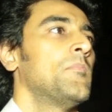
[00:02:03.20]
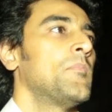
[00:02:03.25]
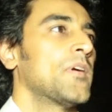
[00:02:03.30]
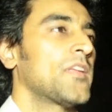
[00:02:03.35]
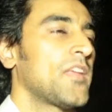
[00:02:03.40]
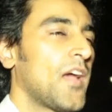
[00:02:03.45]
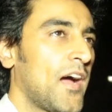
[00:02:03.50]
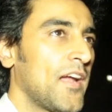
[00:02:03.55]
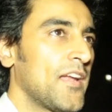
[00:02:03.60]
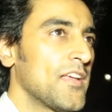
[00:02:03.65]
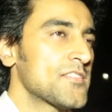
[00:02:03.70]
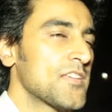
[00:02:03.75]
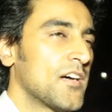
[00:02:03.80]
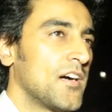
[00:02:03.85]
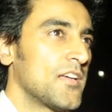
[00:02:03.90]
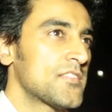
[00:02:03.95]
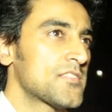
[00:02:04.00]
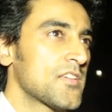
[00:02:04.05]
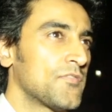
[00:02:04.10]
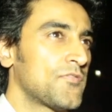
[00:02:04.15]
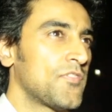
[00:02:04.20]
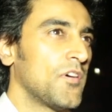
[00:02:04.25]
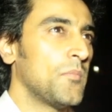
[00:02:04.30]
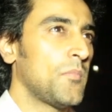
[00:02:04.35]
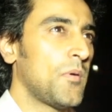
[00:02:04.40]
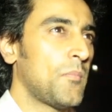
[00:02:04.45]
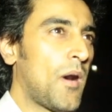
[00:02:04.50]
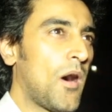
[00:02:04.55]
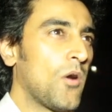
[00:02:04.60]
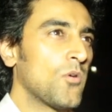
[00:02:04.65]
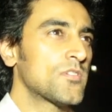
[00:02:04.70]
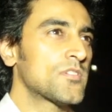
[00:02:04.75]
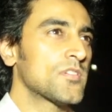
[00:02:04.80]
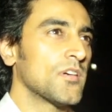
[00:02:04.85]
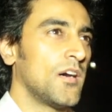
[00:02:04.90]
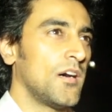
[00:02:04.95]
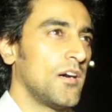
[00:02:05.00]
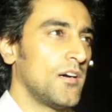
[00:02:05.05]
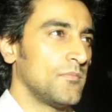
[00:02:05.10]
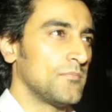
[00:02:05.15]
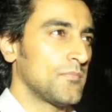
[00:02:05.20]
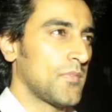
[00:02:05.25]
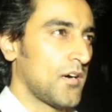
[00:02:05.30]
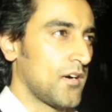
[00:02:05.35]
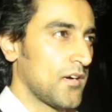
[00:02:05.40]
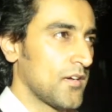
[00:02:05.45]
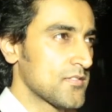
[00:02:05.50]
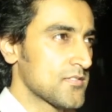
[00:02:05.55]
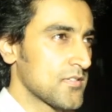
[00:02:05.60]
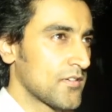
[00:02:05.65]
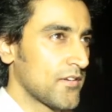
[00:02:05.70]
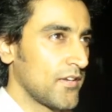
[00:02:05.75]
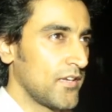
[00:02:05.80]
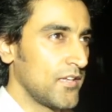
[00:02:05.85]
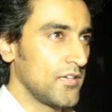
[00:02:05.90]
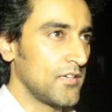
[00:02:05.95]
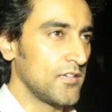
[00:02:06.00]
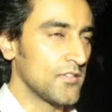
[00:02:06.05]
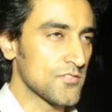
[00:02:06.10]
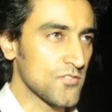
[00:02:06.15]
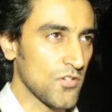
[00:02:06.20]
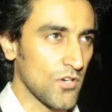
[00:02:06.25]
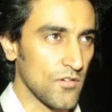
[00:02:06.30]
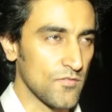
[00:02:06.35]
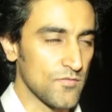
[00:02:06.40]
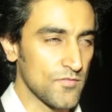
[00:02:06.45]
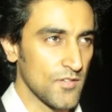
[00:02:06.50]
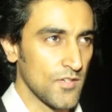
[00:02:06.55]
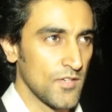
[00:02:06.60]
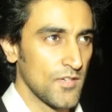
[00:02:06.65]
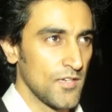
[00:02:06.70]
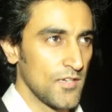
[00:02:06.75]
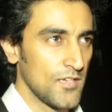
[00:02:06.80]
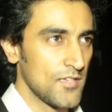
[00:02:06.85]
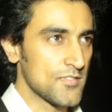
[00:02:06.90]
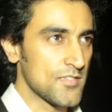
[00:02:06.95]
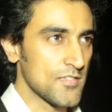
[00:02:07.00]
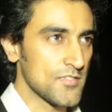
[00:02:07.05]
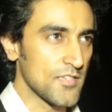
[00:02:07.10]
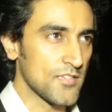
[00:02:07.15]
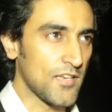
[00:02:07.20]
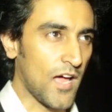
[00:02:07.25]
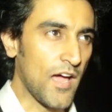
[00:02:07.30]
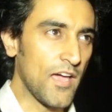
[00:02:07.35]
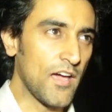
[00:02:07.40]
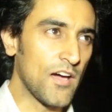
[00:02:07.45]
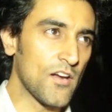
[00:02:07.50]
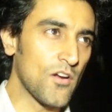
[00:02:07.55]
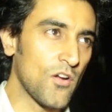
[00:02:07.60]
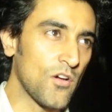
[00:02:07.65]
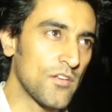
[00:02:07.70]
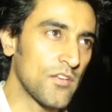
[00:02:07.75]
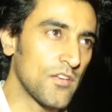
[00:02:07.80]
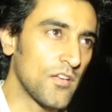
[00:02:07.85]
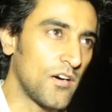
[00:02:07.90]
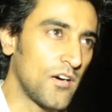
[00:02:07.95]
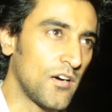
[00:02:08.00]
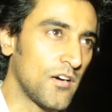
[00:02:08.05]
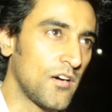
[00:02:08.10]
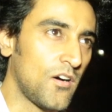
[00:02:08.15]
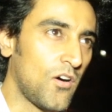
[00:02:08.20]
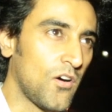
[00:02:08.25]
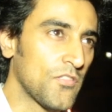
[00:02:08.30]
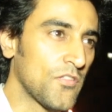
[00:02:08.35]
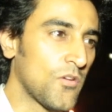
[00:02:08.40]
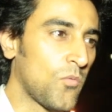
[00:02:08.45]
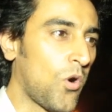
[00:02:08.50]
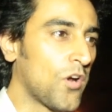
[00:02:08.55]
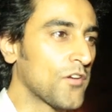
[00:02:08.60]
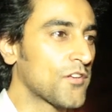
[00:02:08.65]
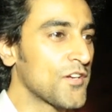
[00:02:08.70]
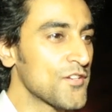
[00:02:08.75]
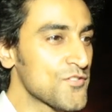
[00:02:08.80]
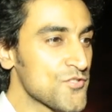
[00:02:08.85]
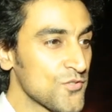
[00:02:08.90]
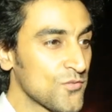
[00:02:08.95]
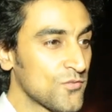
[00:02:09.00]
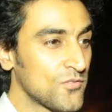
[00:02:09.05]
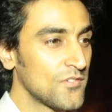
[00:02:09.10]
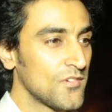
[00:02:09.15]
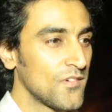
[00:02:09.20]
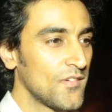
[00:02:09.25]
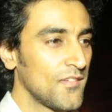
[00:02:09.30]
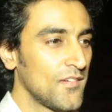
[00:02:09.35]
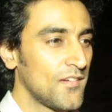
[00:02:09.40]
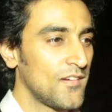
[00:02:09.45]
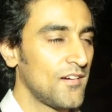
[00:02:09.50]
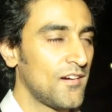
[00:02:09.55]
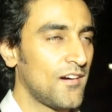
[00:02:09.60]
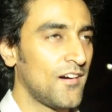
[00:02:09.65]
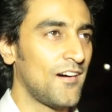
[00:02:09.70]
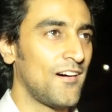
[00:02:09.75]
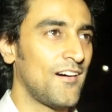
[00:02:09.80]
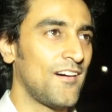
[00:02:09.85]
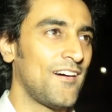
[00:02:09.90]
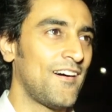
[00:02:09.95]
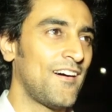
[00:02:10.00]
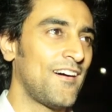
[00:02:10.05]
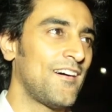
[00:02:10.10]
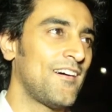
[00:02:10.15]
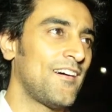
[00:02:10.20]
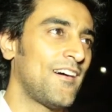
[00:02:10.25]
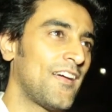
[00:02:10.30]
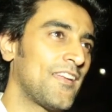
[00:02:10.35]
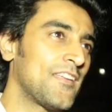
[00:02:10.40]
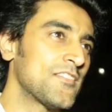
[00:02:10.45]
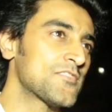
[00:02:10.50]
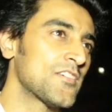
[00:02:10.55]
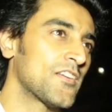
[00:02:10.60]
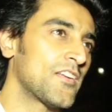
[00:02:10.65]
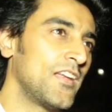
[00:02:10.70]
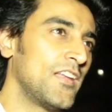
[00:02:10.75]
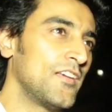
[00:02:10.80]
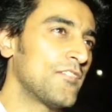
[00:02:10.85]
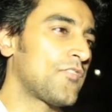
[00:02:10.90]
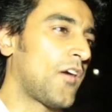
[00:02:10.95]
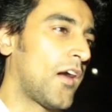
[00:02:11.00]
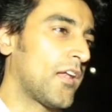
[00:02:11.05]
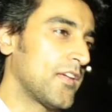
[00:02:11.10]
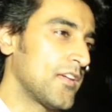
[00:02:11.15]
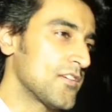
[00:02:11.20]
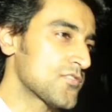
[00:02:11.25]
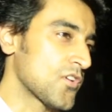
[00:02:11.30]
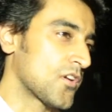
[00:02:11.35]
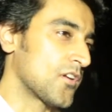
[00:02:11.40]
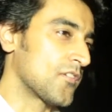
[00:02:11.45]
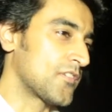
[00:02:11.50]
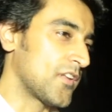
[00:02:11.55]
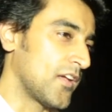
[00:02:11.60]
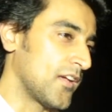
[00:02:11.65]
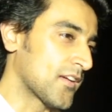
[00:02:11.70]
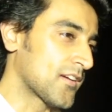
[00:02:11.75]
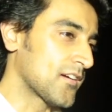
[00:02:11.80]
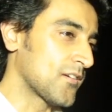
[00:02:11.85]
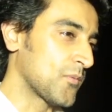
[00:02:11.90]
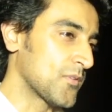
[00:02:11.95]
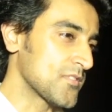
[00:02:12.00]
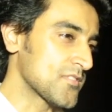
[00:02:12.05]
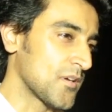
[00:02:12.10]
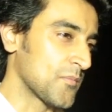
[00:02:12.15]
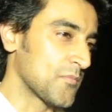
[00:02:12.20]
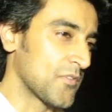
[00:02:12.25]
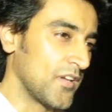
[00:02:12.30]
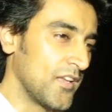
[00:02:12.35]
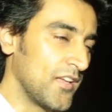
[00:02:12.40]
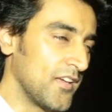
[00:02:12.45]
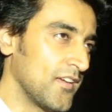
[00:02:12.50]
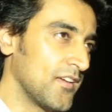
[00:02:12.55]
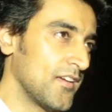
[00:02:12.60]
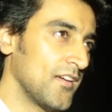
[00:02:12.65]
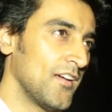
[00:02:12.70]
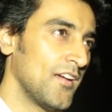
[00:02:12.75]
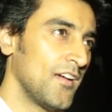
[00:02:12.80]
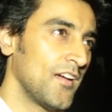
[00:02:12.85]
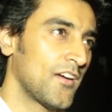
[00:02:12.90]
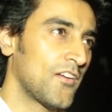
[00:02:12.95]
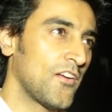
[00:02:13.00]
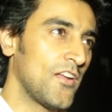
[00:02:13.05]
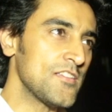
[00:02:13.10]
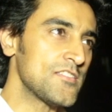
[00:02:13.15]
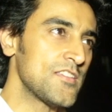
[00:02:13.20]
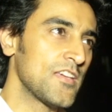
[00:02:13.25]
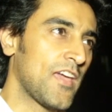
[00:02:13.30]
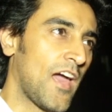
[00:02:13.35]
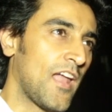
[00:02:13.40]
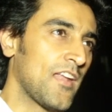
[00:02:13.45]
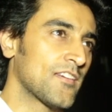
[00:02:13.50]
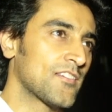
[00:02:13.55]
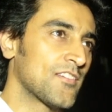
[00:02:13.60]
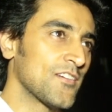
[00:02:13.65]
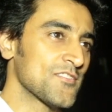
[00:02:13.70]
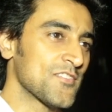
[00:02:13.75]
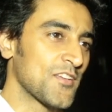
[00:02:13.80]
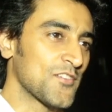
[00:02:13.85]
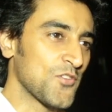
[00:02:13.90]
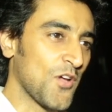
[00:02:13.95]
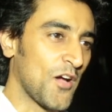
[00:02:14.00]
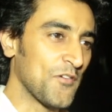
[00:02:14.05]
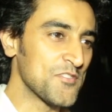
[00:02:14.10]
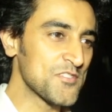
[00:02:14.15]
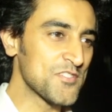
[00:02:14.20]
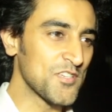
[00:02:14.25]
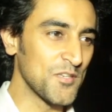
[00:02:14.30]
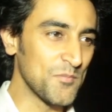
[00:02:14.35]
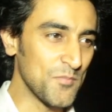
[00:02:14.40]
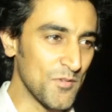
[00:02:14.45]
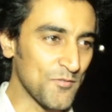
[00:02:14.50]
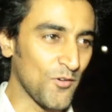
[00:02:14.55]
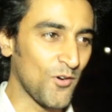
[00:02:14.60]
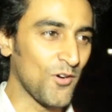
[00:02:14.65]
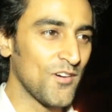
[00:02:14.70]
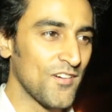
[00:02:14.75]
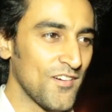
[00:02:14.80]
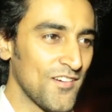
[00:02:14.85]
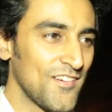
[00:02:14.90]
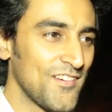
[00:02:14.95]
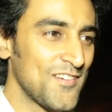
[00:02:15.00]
But yeah, it is a it's a film about uh, uh, it's a really sort of it's a satire on uh, on the water issue, uh, and it's a really funny sort of take with some really crazy characters that you haven't seen before.